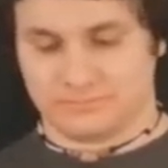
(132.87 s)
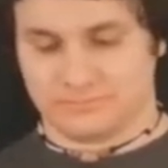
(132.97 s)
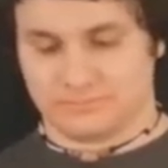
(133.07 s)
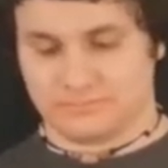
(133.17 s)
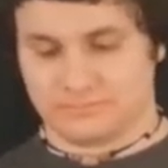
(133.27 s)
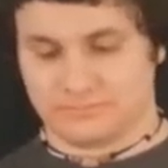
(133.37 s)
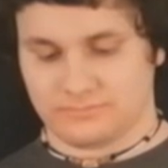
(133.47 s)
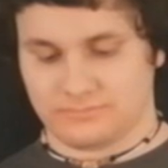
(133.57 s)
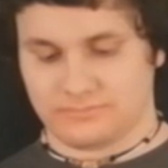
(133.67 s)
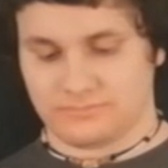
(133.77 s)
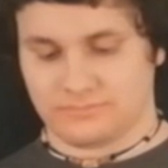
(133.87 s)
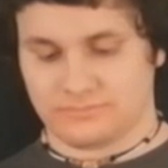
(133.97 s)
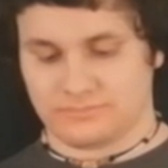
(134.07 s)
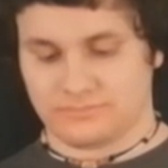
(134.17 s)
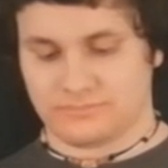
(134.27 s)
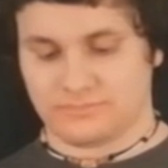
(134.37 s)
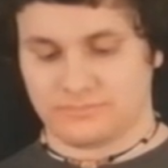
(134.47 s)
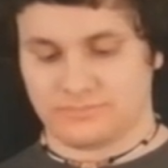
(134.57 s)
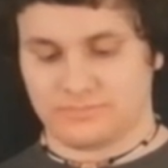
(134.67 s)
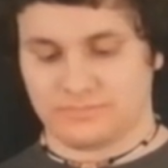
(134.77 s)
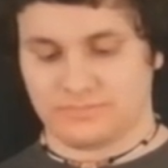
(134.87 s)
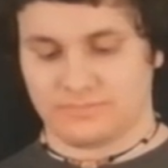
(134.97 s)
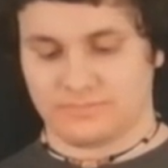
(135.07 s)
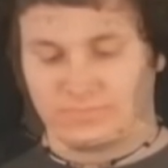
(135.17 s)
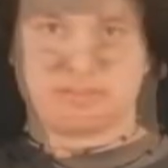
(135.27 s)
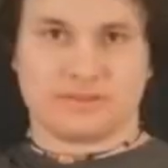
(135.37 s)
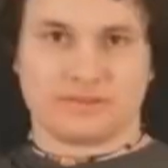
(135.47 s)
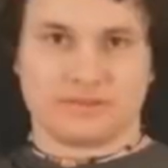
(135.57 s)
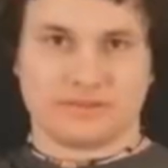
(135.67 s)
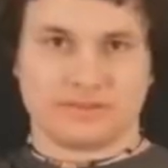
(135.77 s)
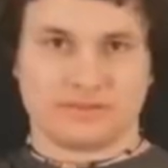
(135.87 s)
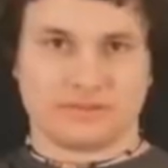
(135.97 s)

[no speech]